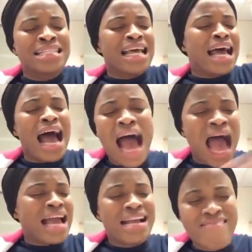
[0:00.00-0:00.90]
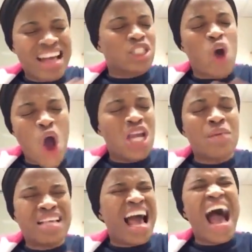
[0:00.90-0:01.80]
Say, I, grace, call your
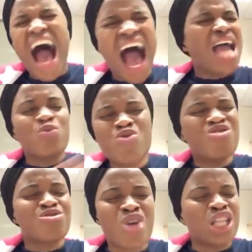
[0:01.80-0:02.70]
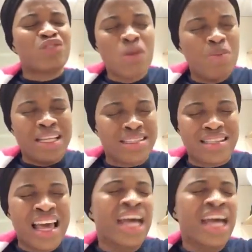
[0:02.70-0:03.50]
name. Say, I will not repeat.